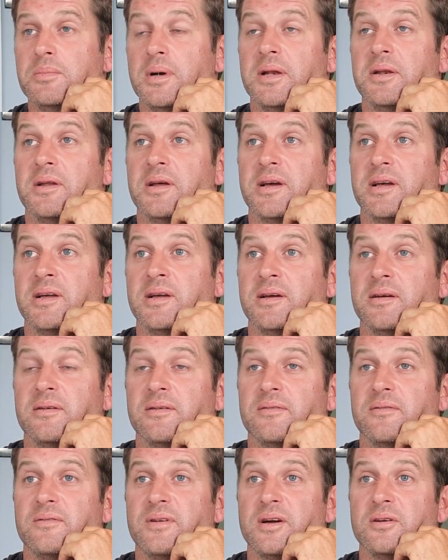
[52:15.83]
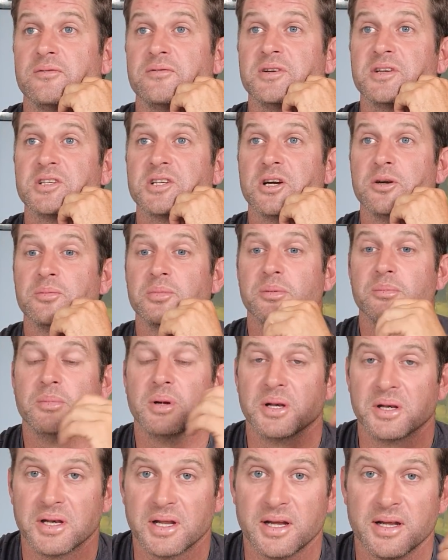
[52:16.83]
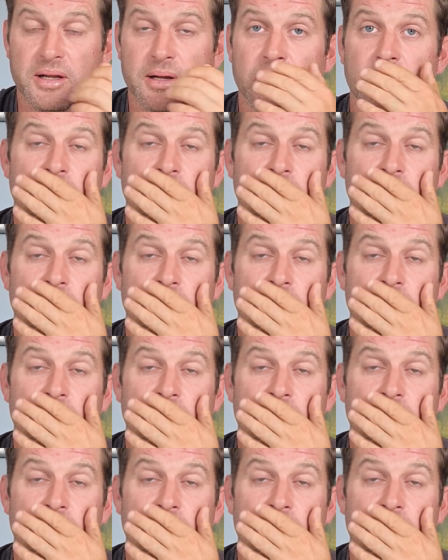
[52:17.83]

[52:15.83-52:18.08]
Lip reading: Monday, Floatfish Open Monday.